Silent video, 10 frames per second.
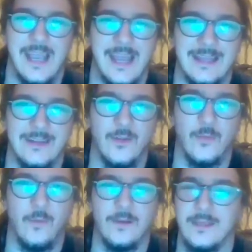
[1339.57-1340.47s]
And
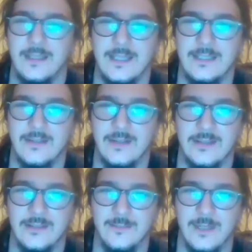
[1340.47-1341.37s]
the one thing that stood
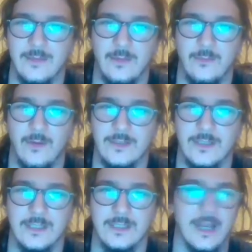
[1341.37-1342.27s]
out to me when
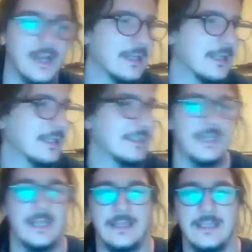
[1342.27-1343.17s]
watching this guy is
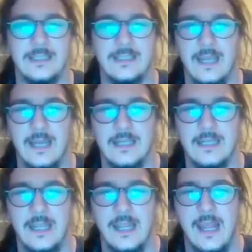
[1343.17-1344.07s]
that this
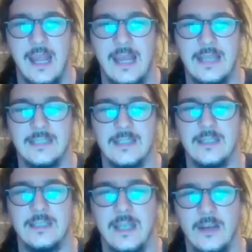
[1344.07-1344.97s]
guy has
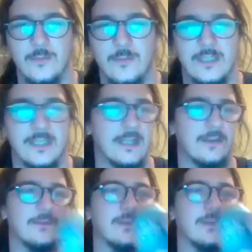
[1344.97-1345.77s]
terrible takedown